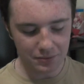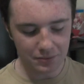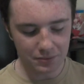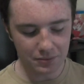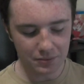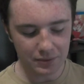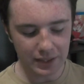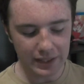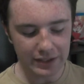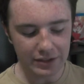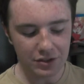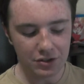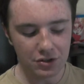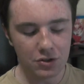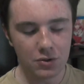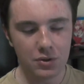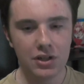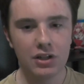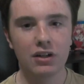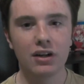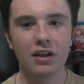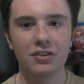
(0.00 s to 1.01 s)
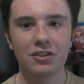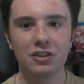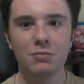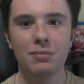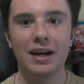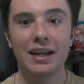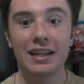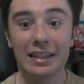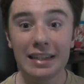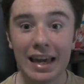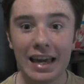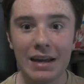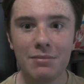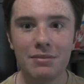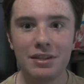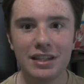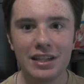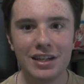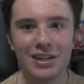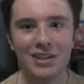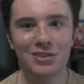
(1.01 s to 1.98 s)
like the new year, I'll do my Game of the
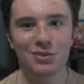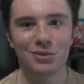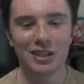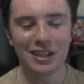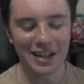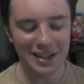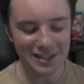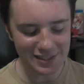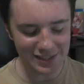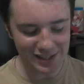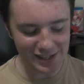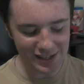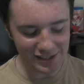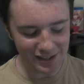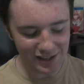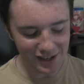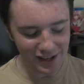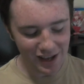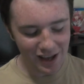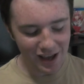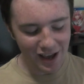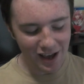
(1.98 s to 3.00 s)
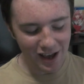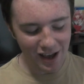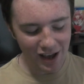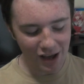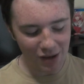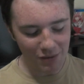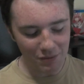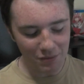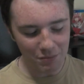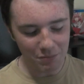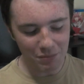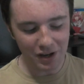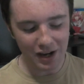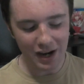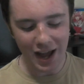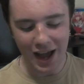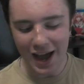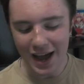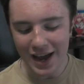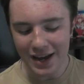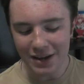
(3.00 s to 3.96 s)
Year 2019. But
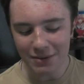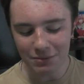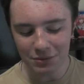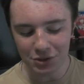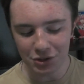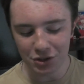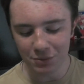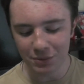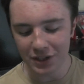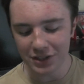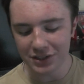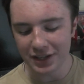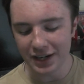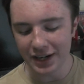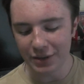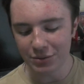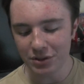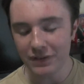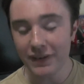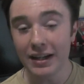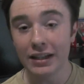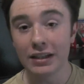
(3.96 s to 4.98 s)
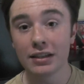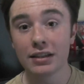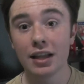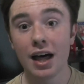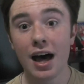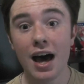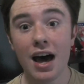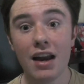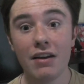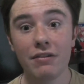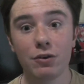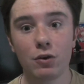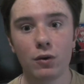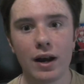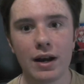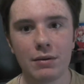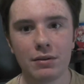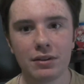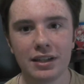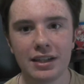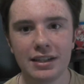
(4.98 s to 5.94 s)
I am super excited because we've had a lot of great
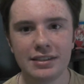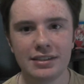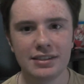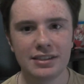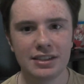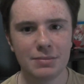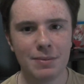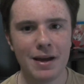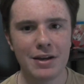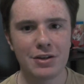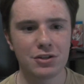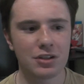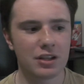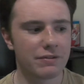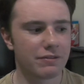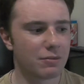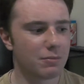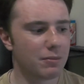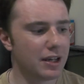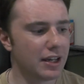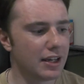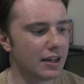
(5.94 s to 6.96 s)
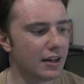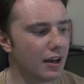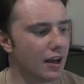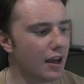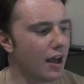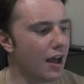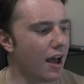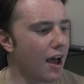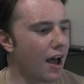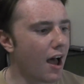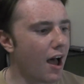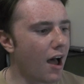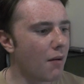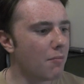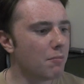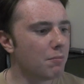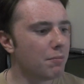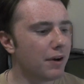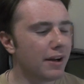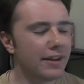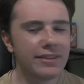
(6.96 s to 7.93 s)
releases, especially for me.
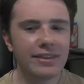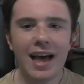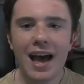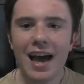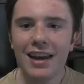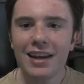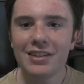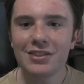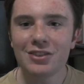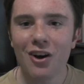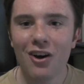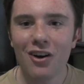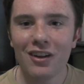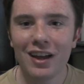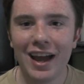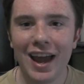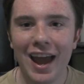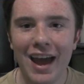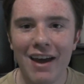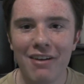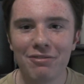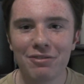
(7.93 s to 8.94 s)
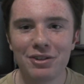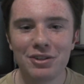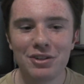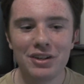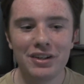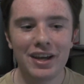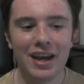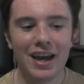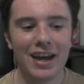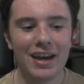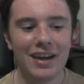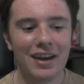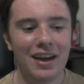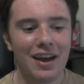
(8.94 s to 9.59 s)
But that is all I have for you today.